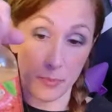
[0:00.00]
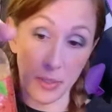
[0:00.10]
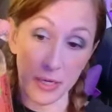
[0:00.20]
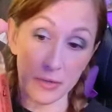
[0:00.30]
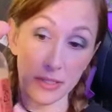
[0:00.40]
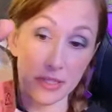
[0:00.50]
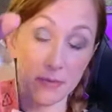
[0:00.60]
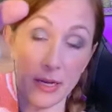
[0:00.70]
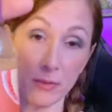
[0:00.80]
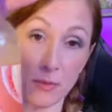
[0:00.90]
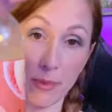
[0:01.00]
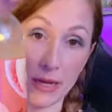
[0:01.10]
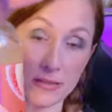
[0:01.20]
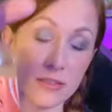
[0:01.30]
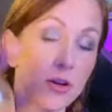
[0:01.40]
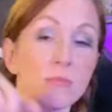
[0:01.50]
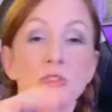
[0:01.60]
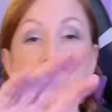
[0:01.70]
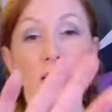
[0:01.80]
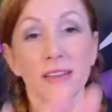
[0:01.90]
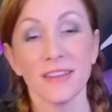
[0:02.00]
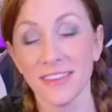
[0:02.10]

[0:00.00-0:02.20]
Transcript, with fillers: apparently it's made with pets no i'm just kidding